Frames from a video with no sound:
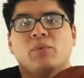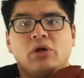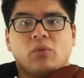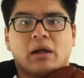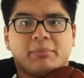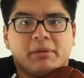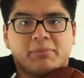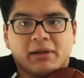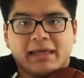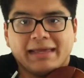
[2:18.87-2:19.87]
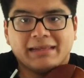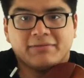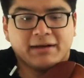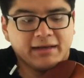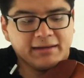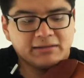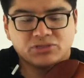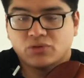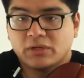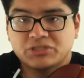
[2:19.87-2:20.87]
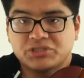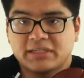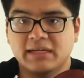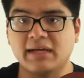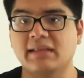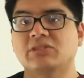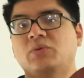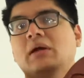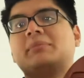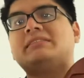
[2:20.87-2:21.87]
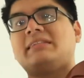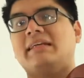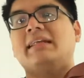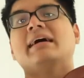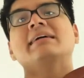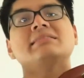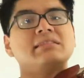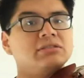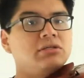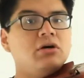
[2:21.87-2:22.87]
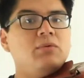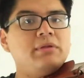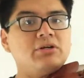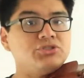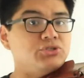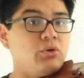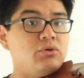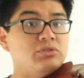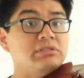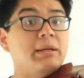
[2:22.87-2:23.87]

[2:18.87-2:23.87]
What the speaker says: We don't want to be playing the violin scrunched in like this. We got to be sitting nice and tall with our shoulders